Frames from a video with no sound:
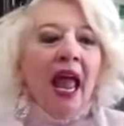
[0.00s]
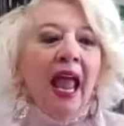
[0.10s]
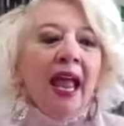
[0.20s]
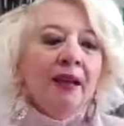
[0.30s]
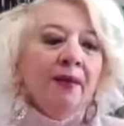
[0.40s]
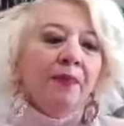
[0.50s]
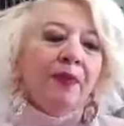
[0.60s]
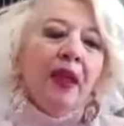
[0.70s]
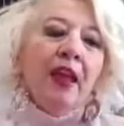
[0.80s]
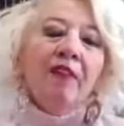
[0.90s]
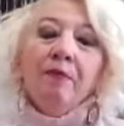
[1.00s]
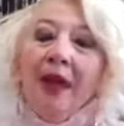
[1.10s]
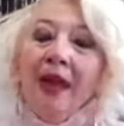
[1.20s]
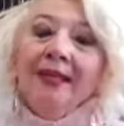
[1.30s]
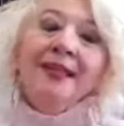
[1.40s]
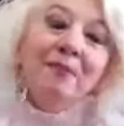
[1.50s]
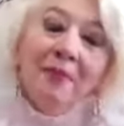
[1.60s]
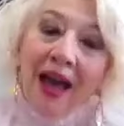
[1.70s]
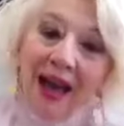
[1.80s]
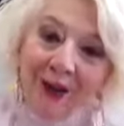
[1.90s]
And if Mandy
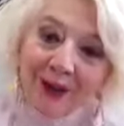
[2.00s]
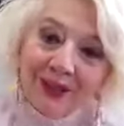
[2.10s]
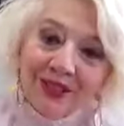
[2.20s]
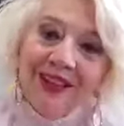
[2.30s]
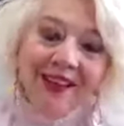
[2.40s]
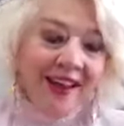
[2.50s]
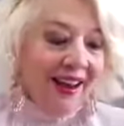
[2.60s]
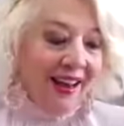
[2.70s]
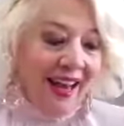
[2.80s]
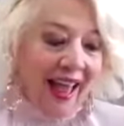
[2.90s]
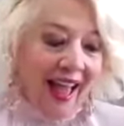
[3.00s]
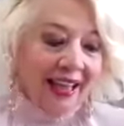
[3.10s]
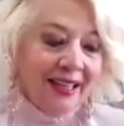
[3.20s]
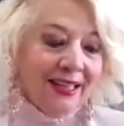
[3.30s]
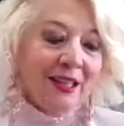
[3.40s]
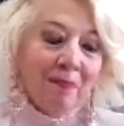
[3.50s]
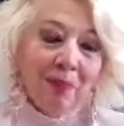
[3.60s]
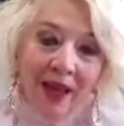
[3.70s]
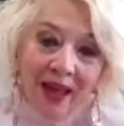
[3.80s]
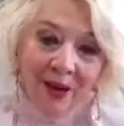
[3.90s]
Mouse likes the
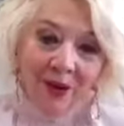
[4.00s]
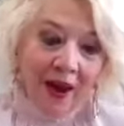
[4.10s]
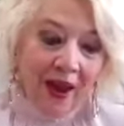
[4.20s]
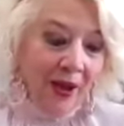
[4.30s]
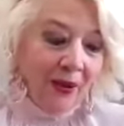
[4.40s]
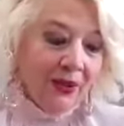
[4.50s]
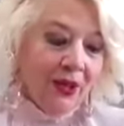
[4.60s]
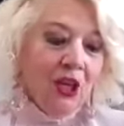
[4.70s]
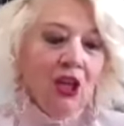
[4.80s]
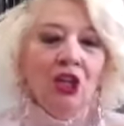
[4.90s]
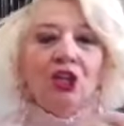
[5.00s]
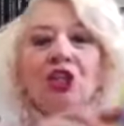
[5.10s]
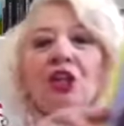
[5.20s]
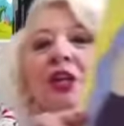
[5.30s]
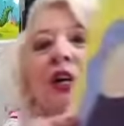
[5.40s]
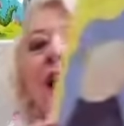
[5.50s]
playground, she'll